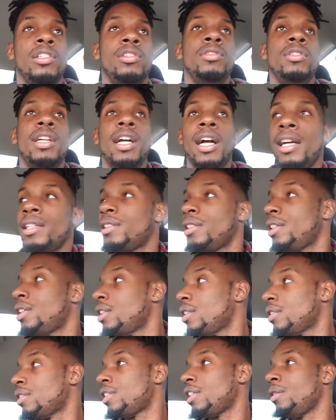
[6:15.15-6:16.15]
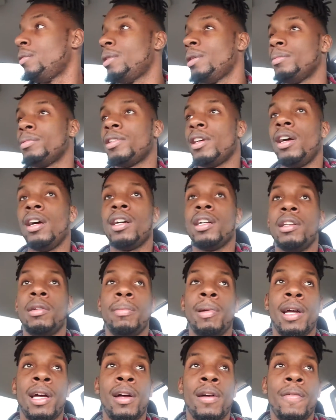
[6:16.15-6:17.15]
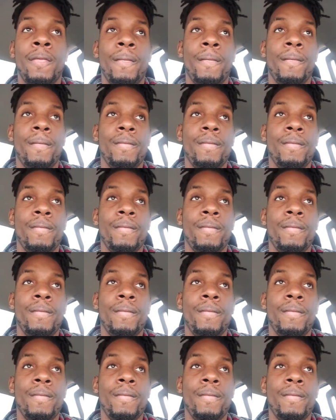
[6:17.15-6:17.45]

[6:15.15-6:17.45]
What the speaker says: you guys are gonna see what I'm talking about